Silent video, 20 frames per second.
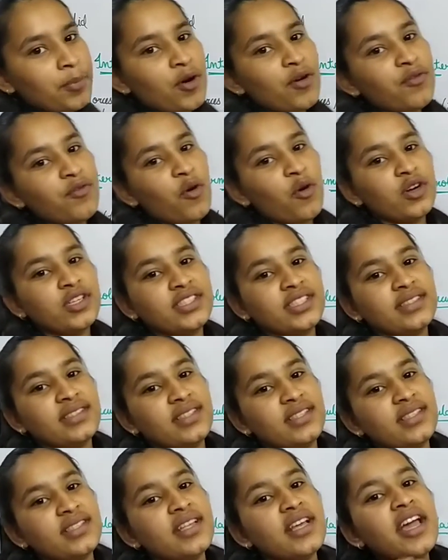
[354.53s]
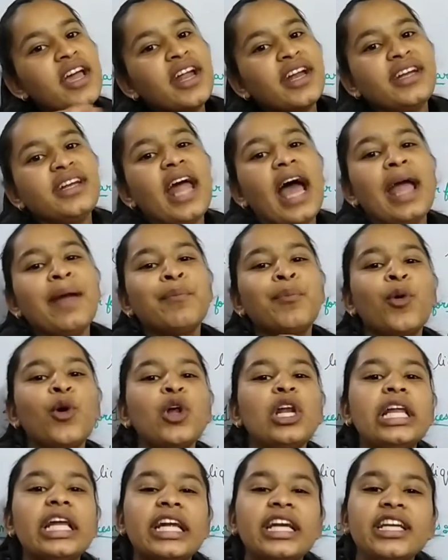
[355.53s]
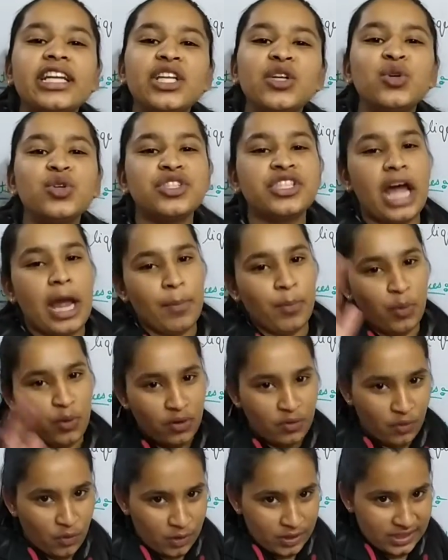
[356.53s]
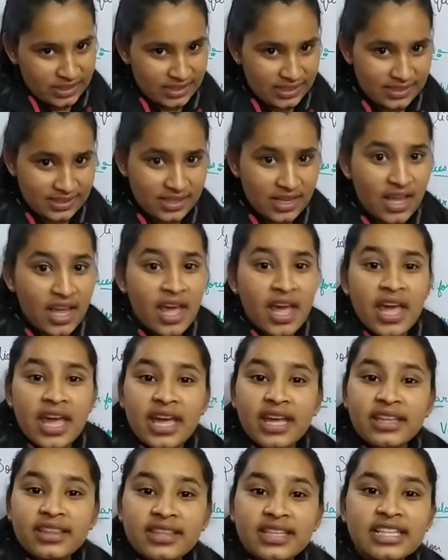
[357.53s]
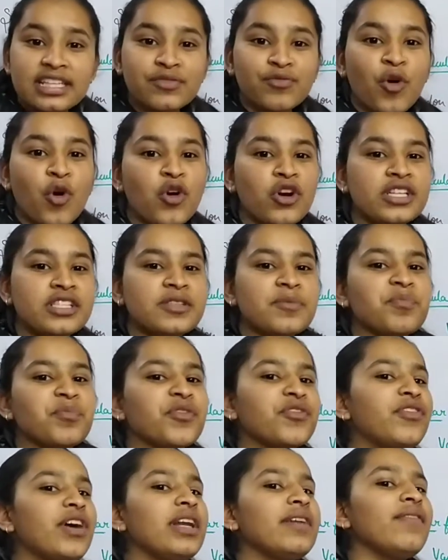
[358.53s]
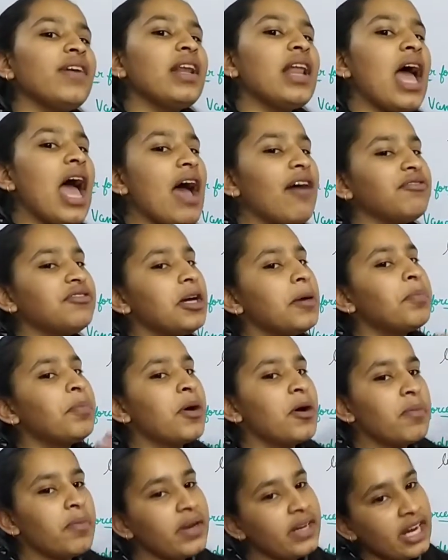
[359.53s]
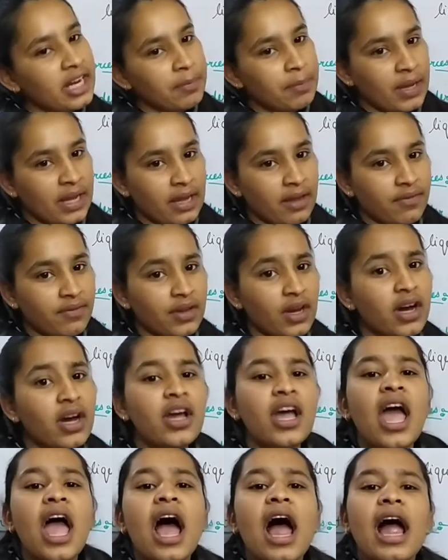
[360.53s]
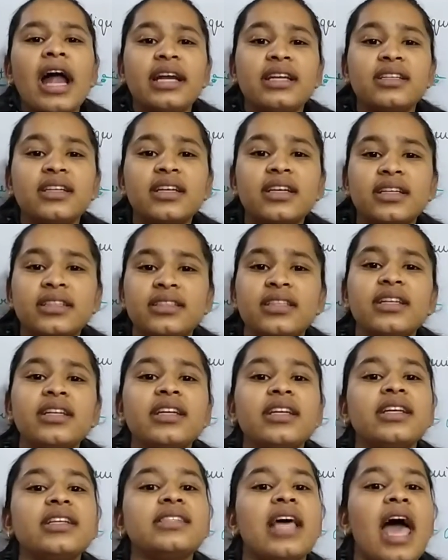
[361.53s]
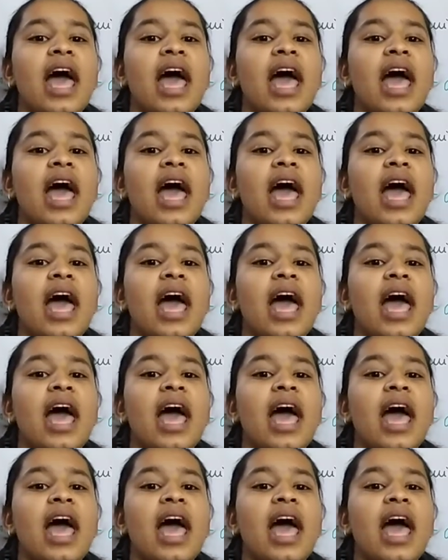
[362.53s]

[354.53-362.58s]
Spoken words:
of forces is dipole-induced dipole forces. In this force, one will have the permanent behavior and the other is